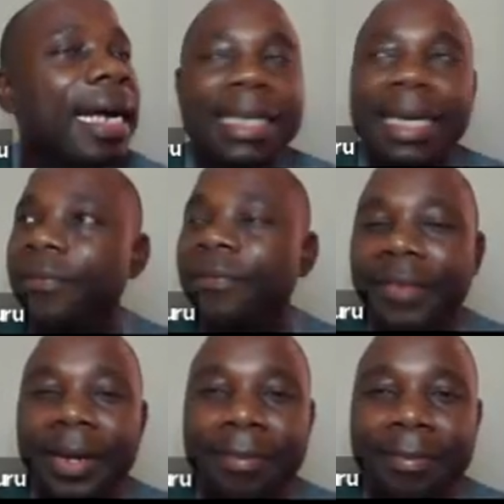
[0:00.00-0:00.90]
that
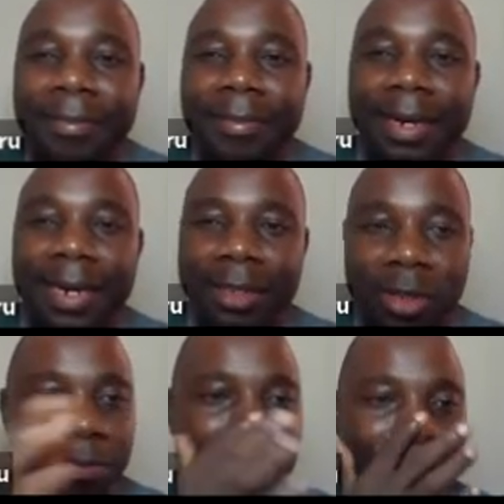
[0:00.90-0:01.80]
frame, let
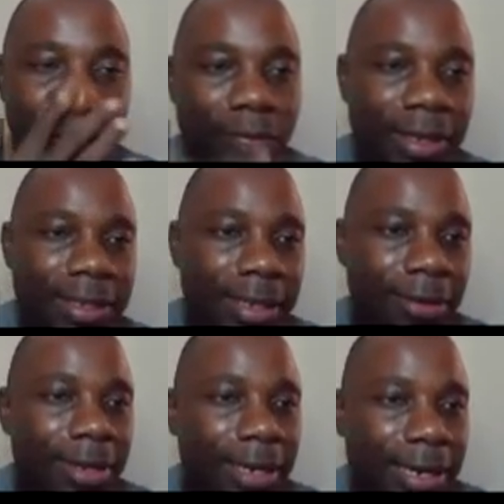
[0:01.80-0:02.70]
us make use of this
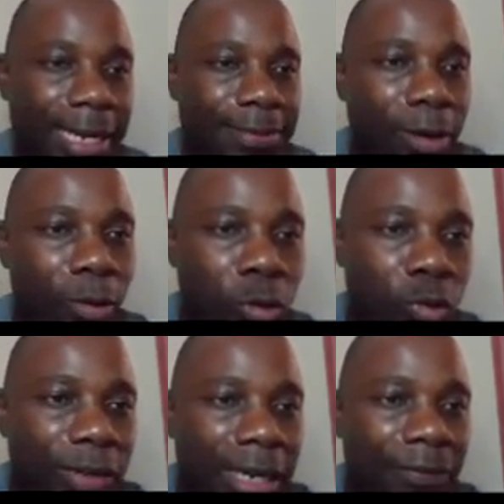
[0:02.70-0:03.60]
now. Let me go
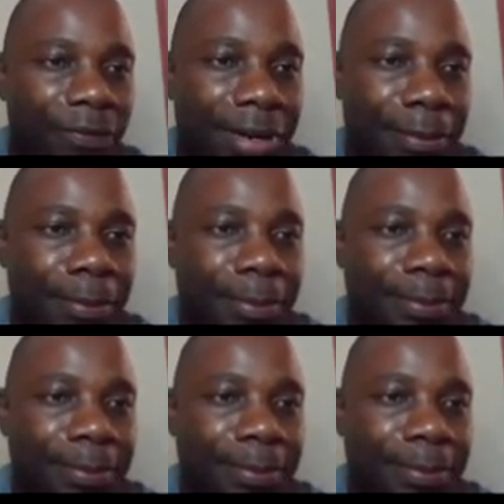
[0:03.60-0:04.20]
to that frame